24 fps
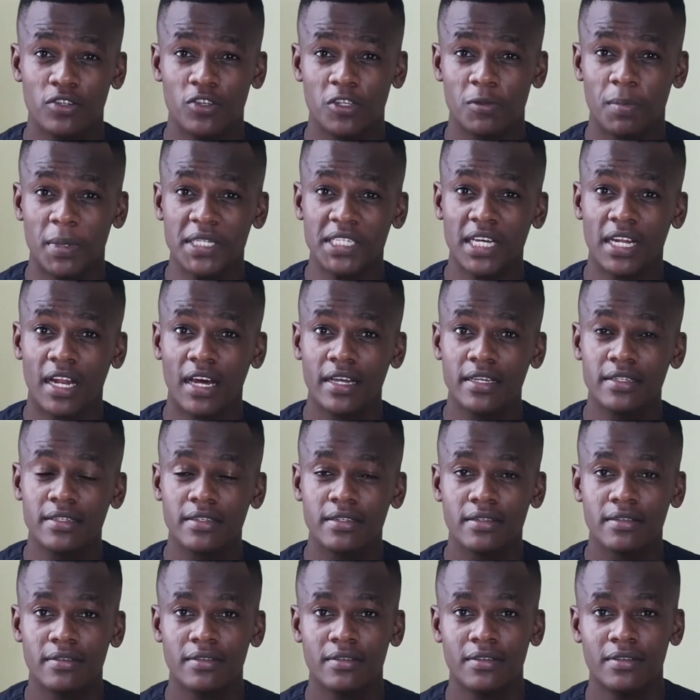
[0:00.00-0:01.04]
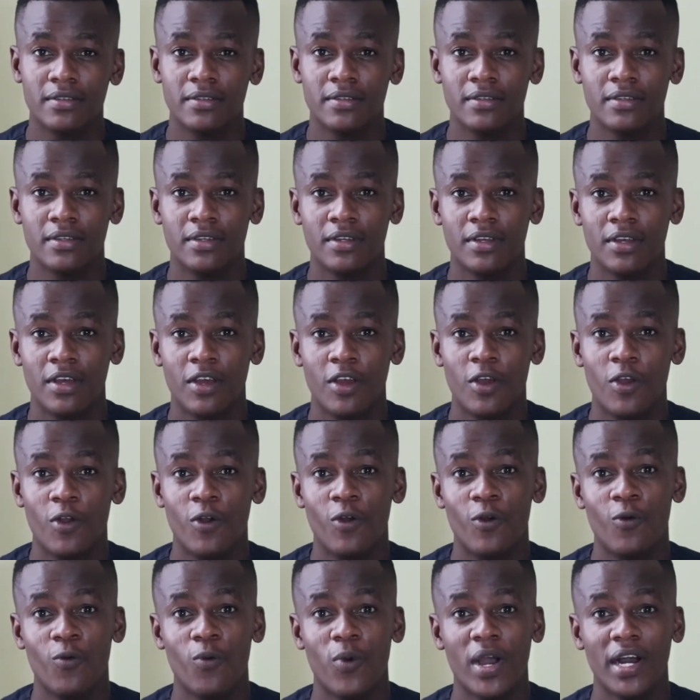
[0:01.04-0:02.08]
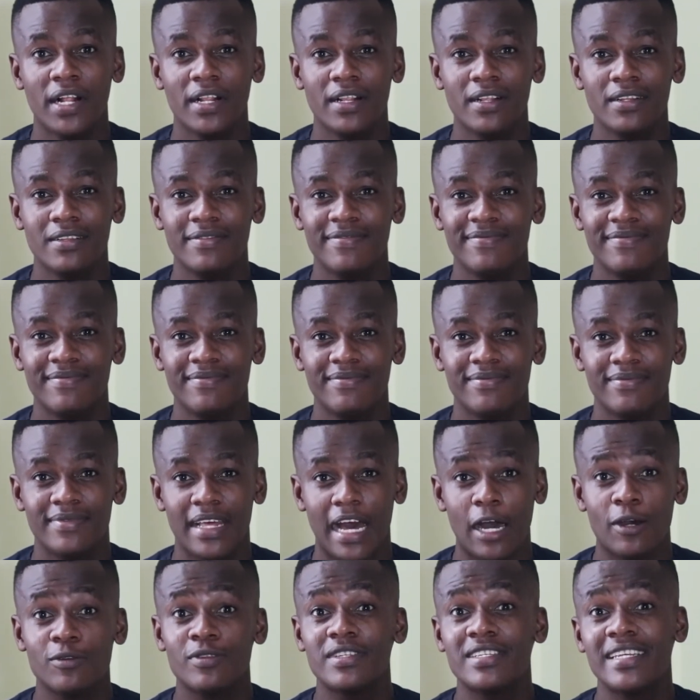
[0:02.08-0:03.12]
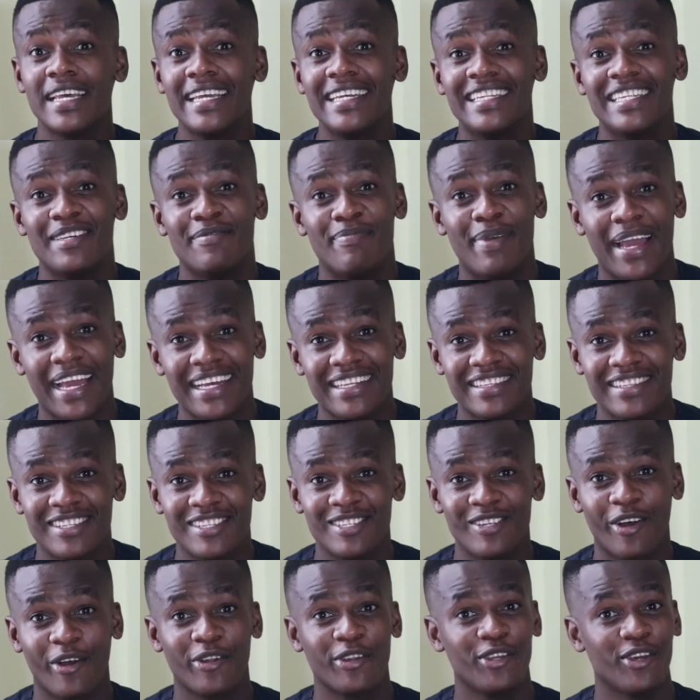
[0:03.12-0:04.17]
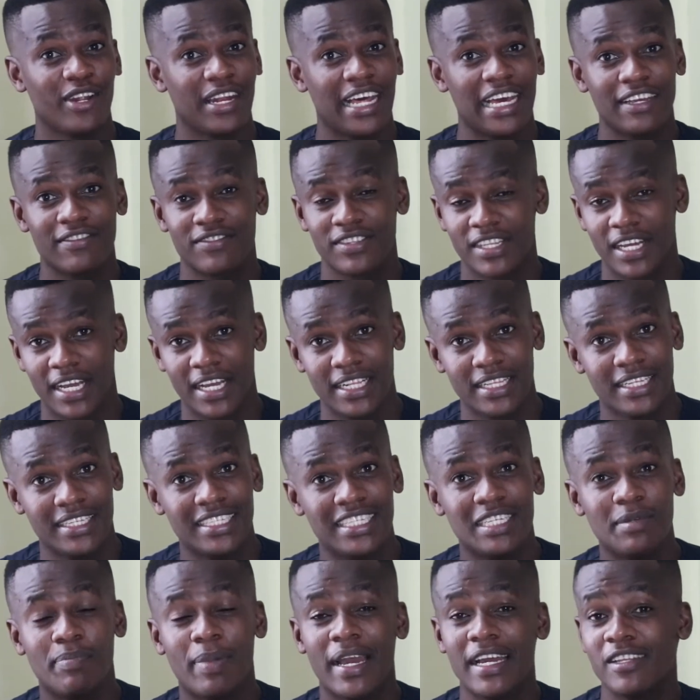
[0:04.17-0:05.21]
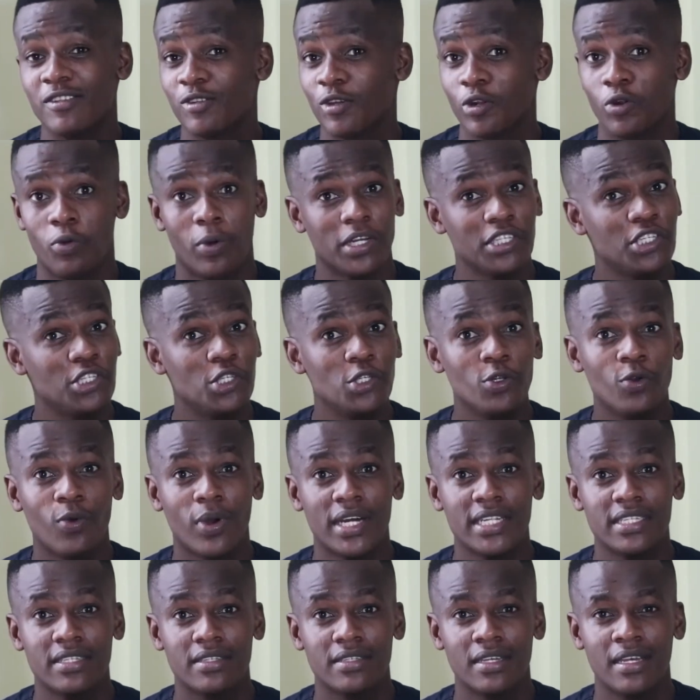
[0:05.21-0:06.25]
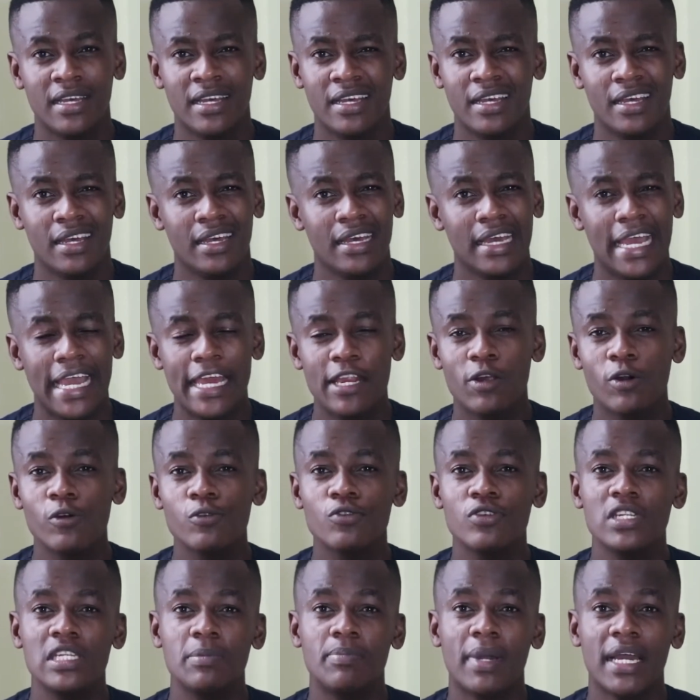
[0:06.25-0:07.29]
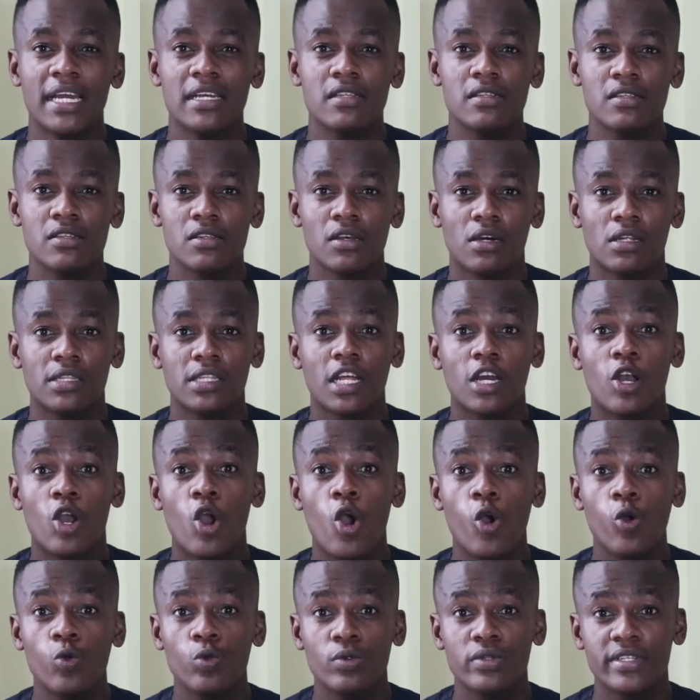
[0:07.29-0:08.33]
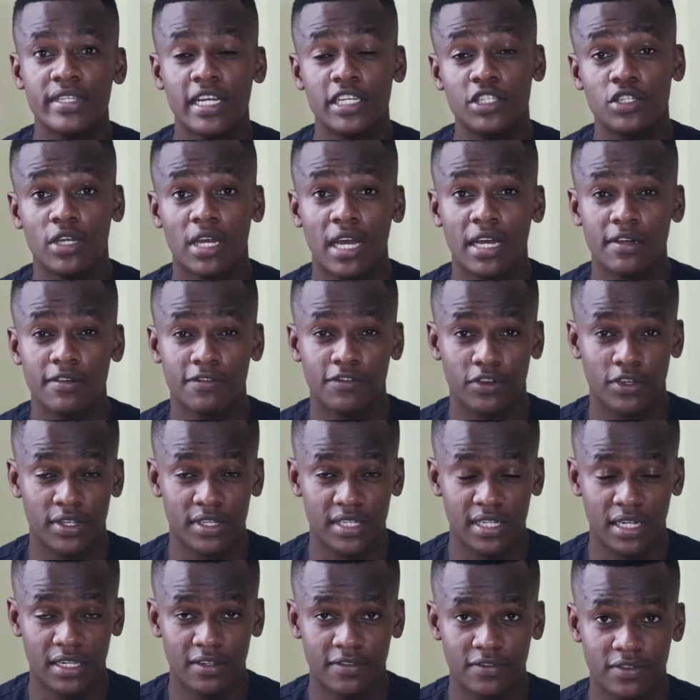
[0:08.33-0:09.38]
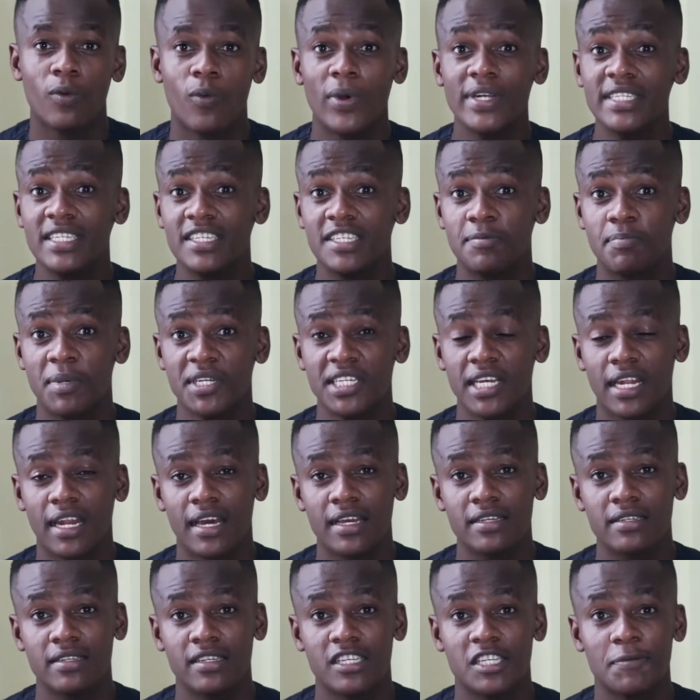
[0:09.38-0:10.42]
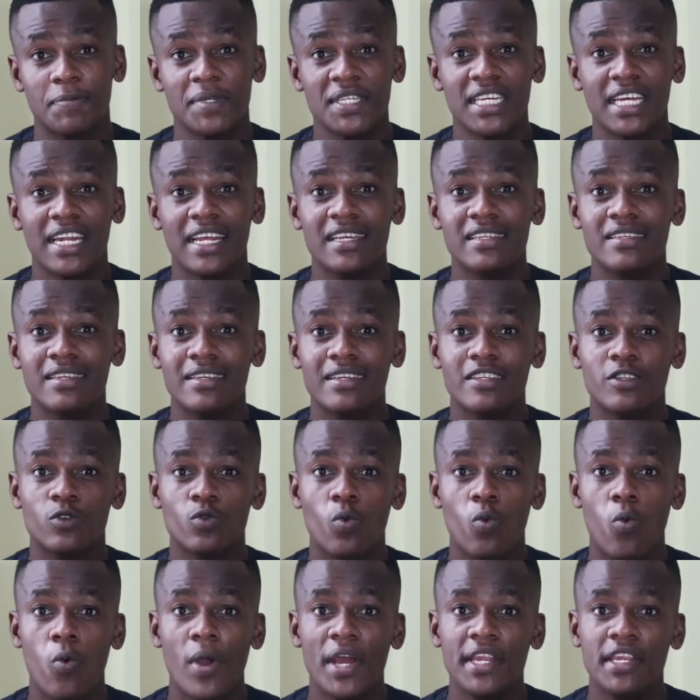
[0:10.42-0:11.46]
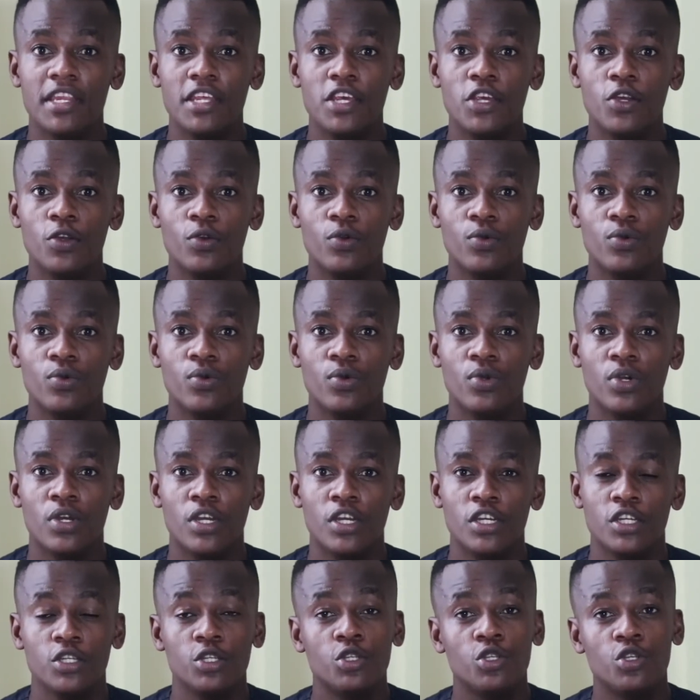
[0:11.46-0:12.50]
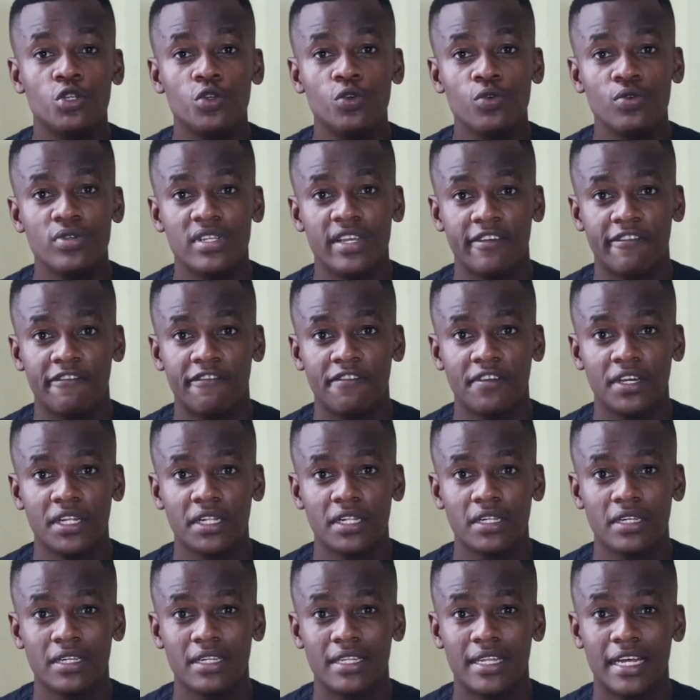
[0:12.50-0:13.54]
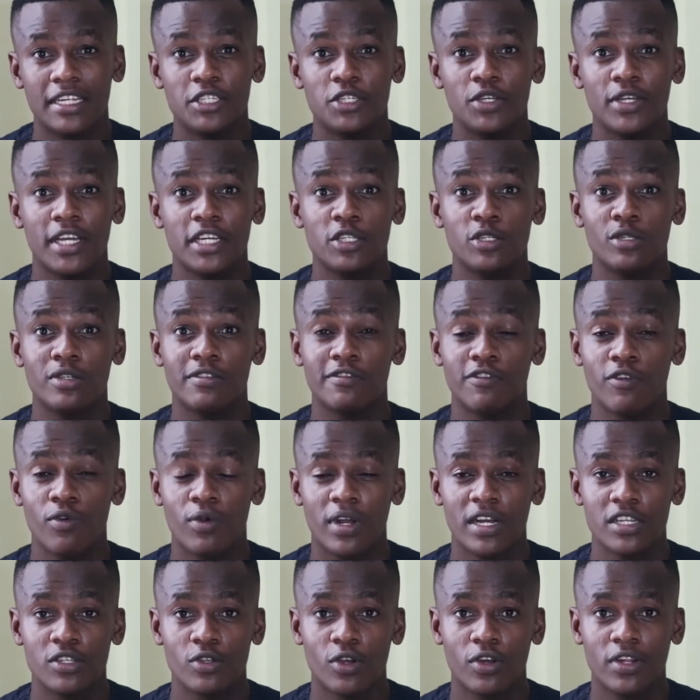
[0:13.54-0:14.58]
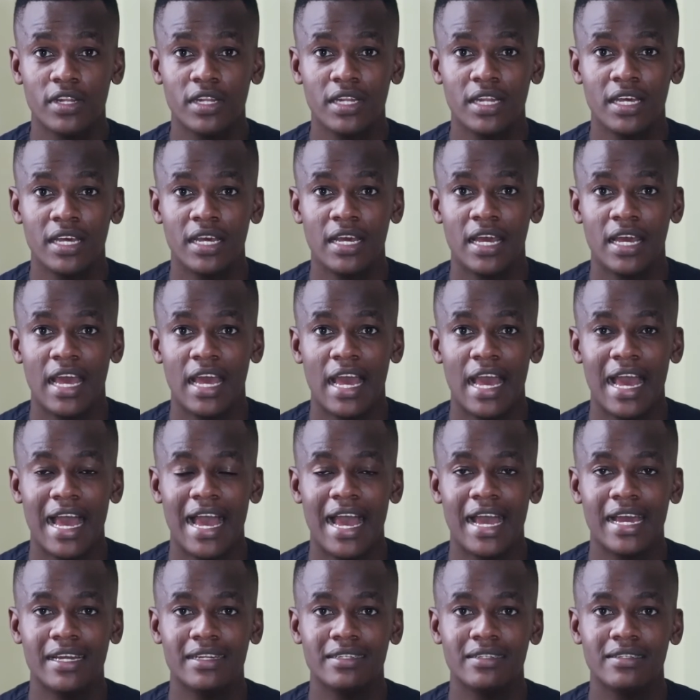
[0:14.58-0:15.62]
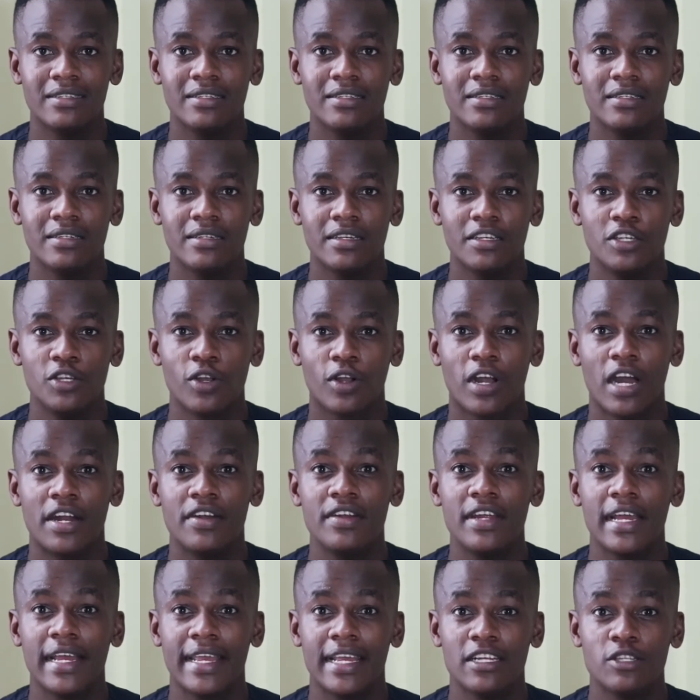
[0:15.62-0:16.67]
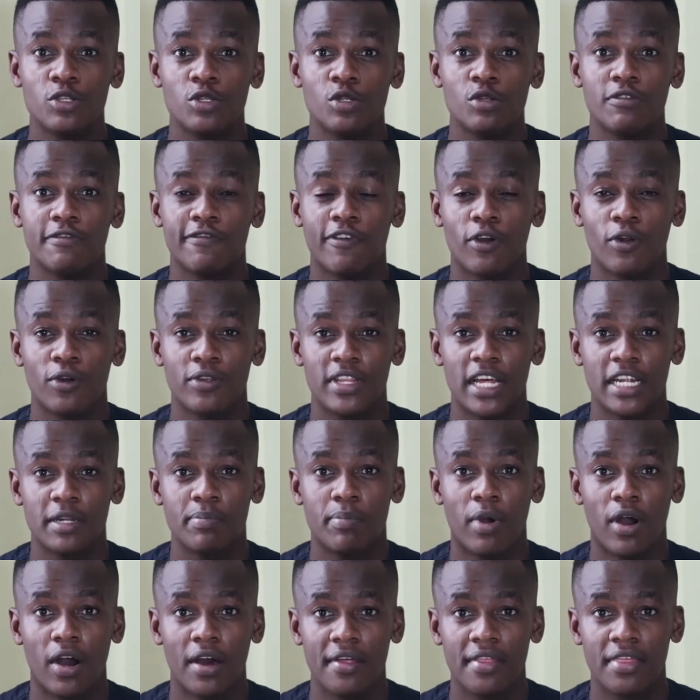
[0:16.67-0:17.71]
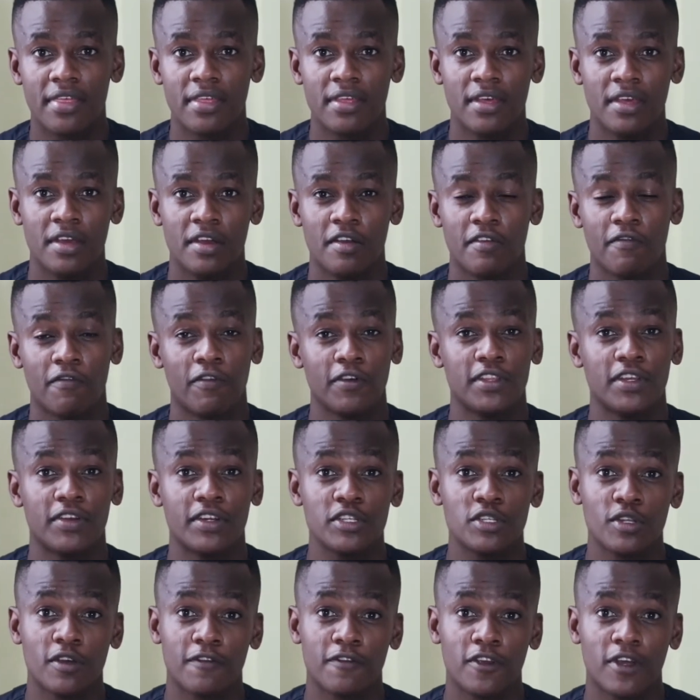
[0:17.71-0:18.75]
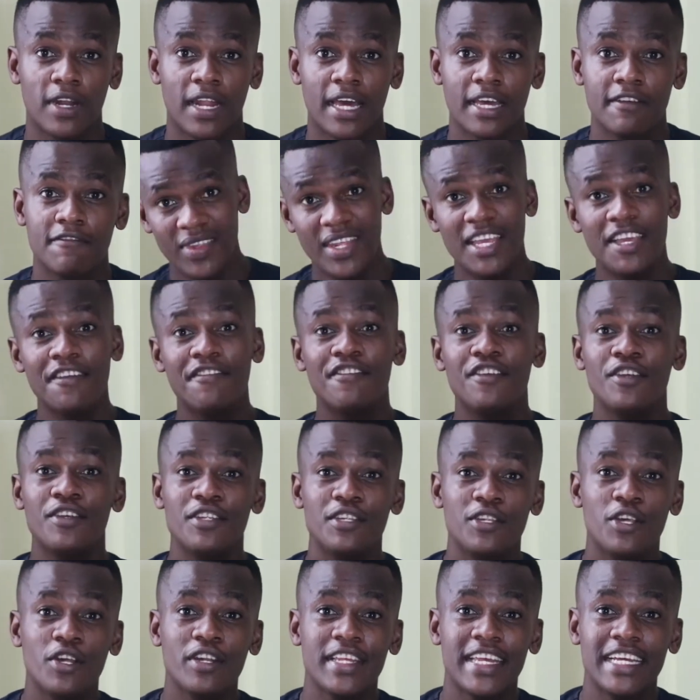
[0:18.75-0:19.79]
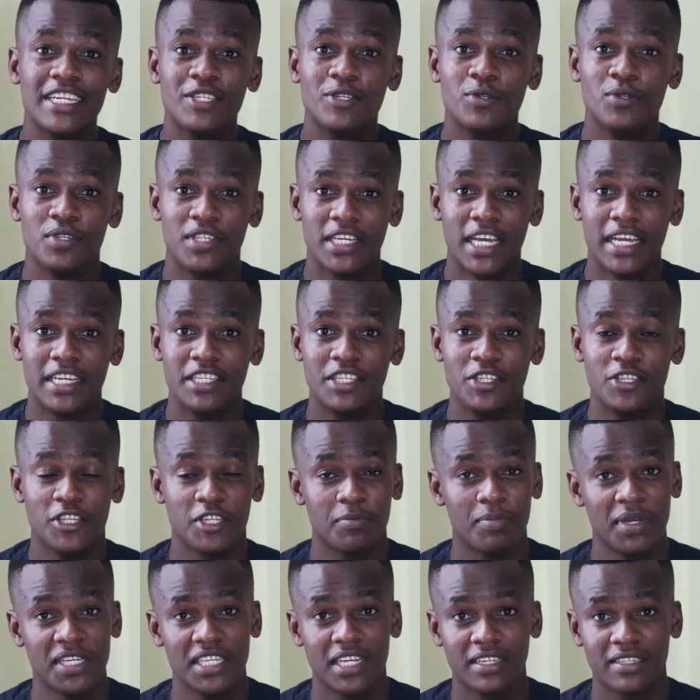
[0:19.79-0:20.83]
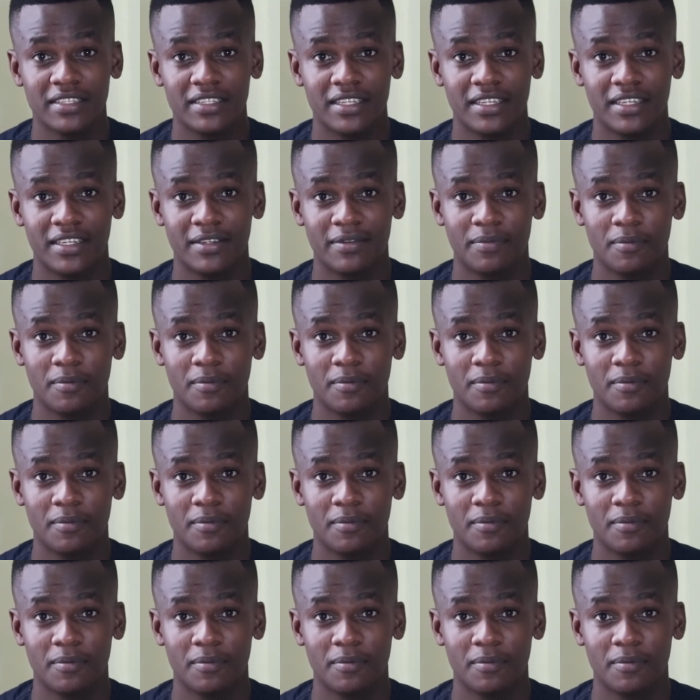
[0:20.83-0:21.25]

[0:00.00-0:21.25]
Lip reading: to specialize? Well, I would say it depends on your lifestyle. It depends on what you want. It also depends on the goals that you have for yourself. What is specializing? Specializing is when you choose a field that you get to focus on and your career gets to follow that path for the rest of your life if you don't get to change your specialty.